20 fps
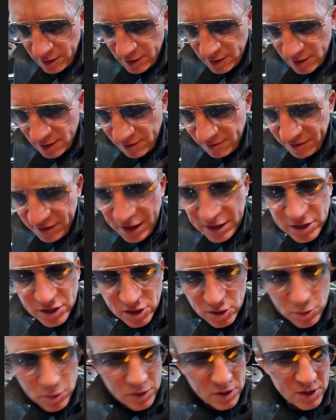This
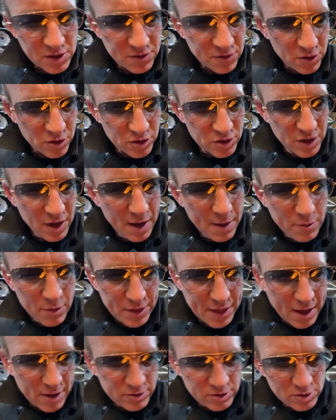Infectious was his first time
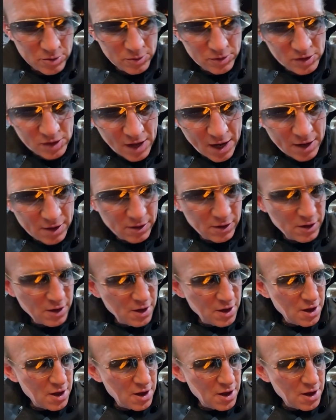without Suicidal.